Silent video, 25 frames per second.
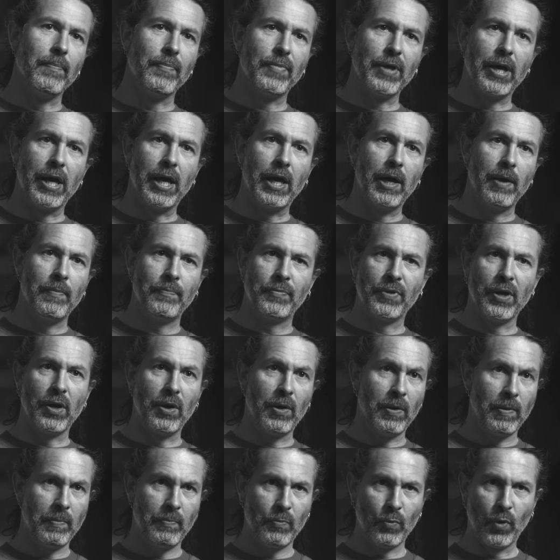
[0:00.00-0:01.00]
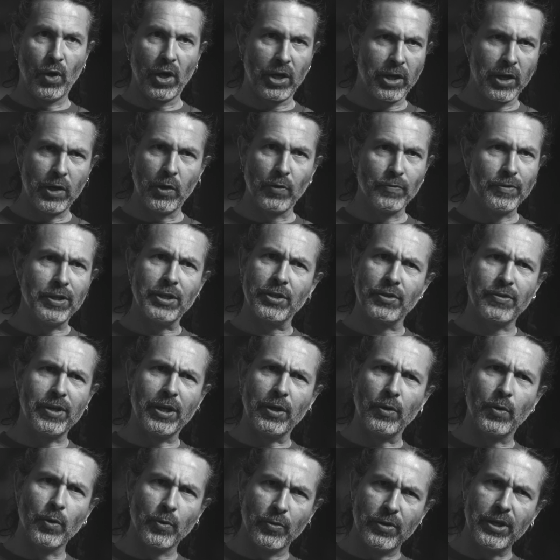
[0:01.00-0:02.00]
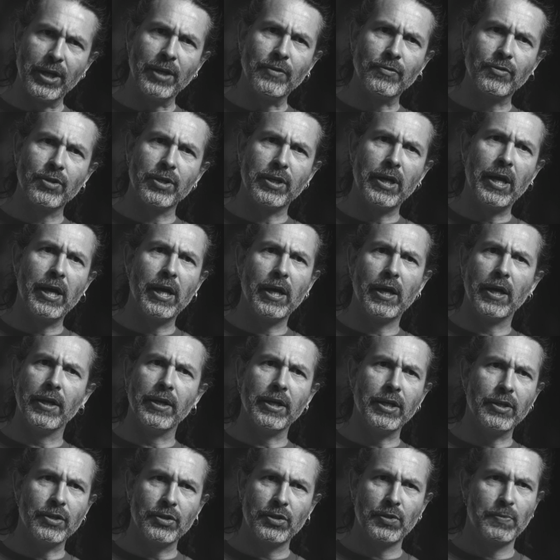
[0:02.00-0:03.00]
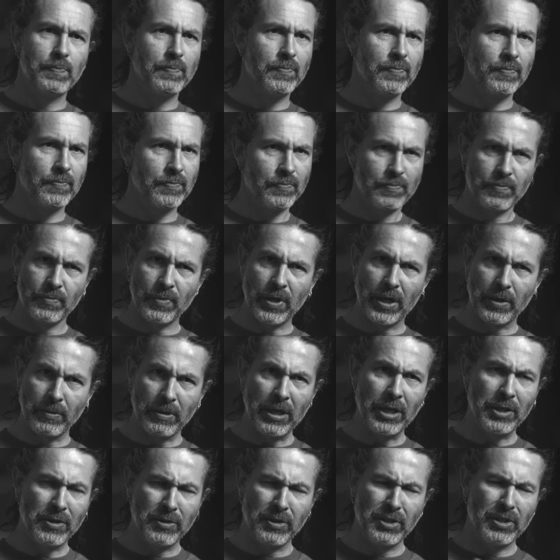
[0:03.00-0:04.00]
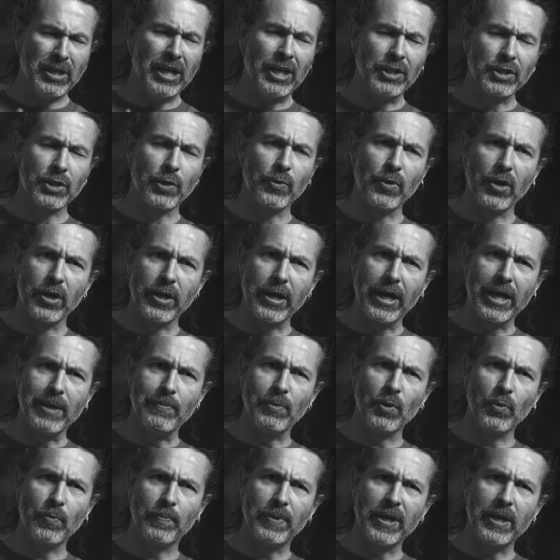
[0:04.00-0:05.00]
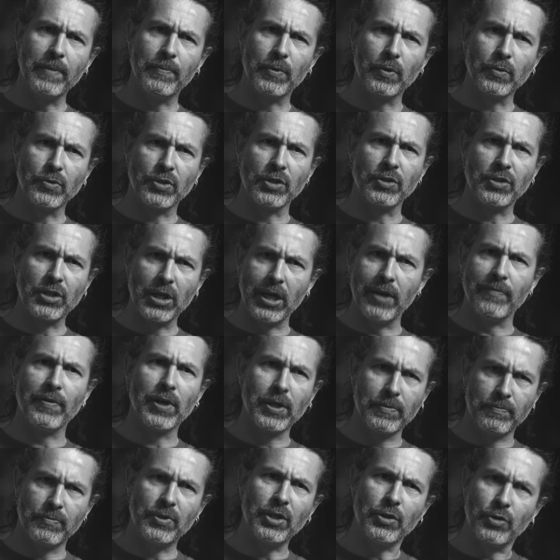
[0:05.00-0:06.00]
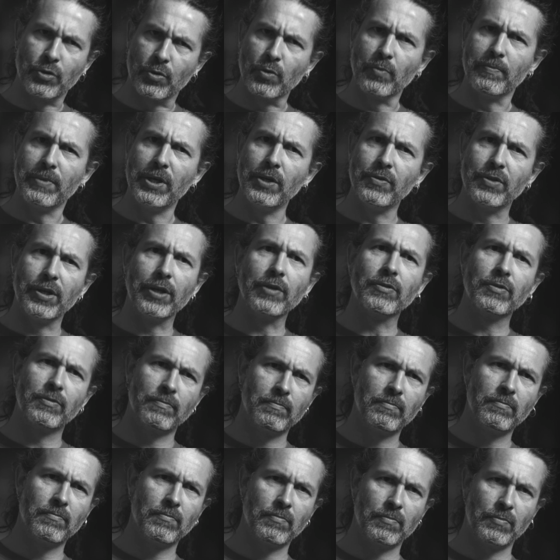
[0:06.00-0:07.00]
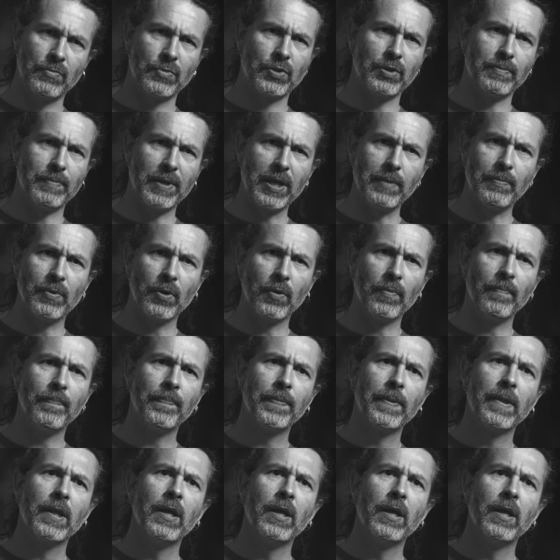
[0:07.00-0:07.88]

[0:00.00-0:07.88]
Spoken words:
They're working on this thing called the internet, and it's going to enable people to deliver digital music to people.